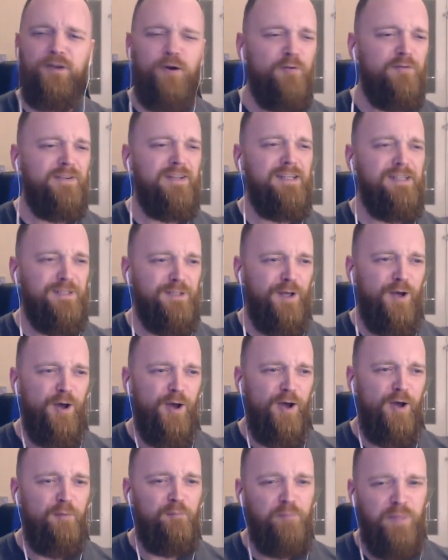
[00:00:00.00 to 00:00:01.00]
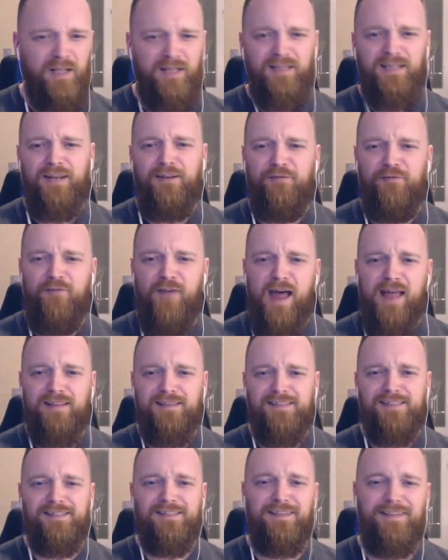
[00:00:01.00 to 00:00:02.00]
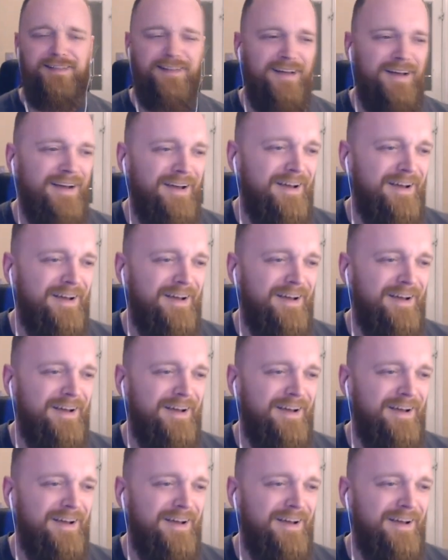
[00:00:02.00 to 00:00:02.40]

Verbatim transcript: covered in dirt, building a fence, and